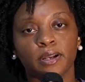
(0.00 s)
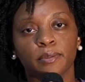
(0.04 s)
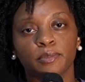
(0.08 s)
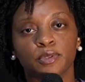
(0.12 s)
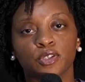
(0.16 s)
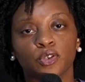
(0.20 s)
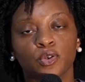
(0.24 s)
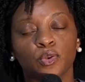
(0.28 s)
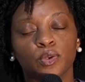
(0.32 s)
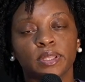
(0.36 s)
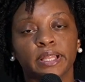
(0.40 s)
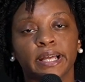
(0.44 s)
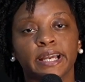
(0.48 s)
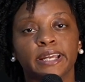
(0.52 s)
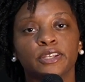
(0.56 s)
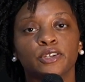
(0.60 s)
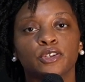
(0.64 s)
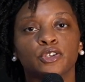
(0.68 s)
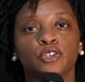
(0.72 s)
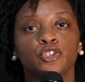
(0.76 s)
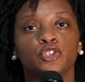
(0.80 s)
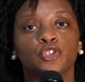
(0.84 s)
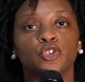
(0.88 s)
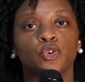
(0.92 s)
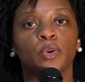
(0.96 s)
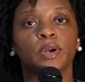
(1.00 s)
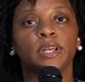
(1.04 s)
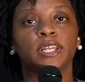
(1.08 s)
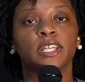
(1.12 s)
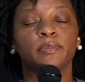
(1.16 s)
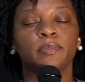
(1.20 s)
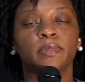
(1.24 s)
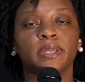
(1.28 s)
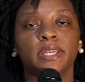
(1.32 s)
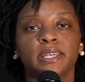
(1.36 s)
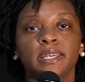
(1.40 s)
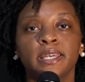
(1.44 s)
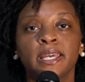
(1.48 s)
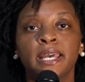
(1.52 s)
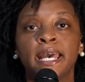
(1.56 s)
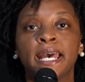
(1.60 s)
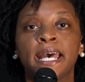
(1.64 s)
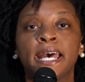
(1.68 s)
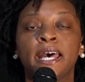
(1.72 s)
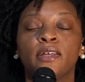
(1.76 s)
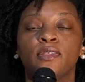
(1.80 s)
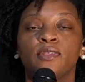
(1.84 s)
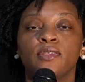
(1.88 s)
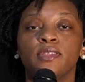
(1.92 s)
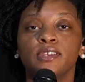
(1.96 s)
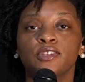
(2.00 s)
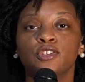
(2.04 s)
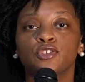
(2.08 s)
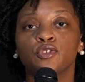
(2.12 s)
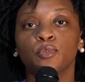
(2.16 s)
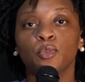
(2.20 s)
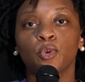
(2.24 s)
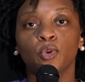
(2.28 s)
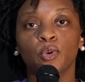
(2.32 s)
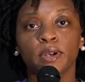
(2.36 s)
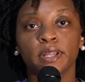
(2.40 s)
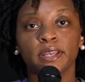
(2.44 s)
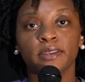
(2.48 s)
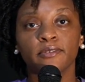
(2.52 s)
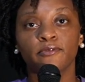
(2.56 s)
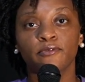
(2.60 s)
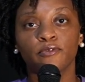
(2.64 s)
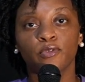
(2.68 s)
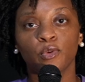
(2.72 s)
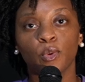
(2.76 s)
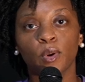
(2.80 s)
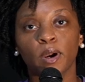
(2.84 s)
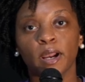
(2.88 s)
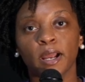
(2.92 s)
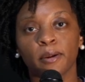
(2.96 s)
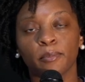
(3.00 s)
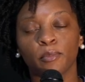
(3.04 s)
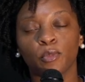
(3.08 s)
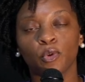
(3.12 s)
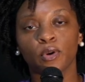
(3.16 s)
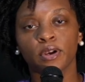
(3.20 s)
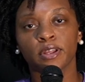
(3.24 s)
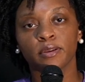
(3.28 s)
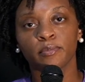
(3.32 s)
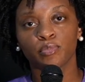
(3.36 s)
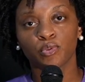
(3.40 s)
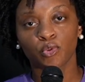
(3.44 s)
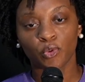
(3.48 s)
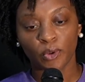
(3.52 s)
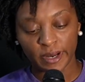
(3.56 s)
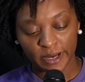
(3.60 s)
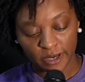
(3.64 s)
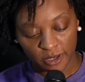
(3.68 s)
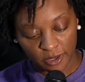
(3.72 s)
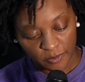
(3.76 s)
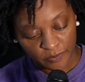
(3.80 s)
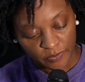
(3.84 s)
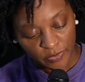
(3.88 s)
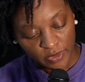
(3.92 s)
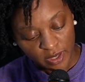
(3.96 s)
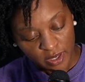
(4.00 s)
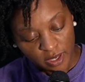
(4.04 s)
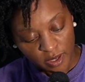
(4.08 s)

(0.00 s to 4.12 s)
I'm so glad you're joining me this morning for our morning prayer.